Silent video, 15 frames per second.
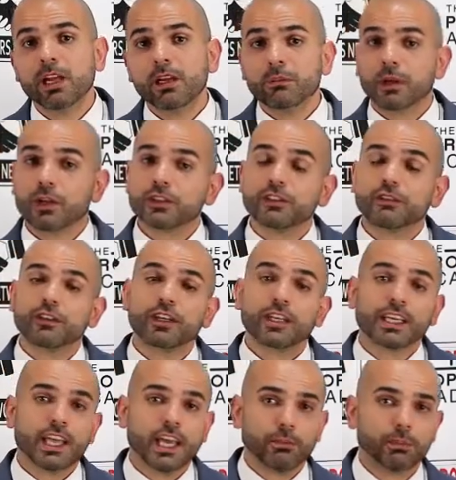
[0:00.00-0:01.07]
because you've got a
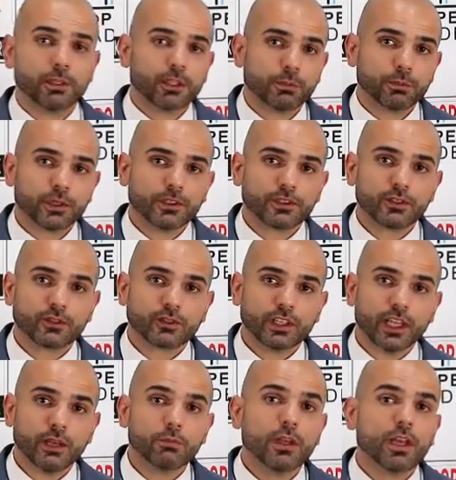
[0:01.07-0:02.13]
cap in your personal
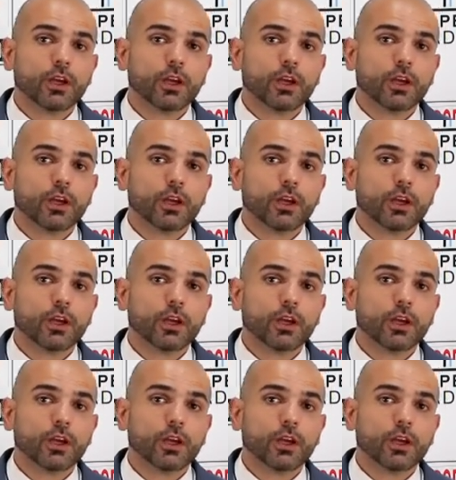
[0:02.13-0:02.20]
name.